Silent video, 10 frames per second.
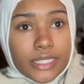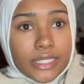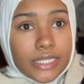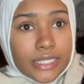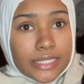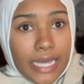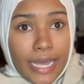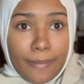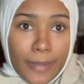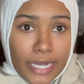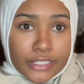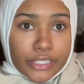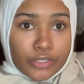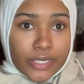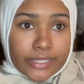is the satin maxi
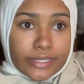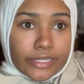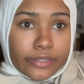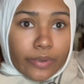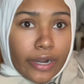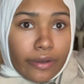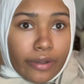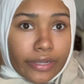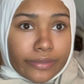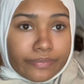dress. This is what I call it.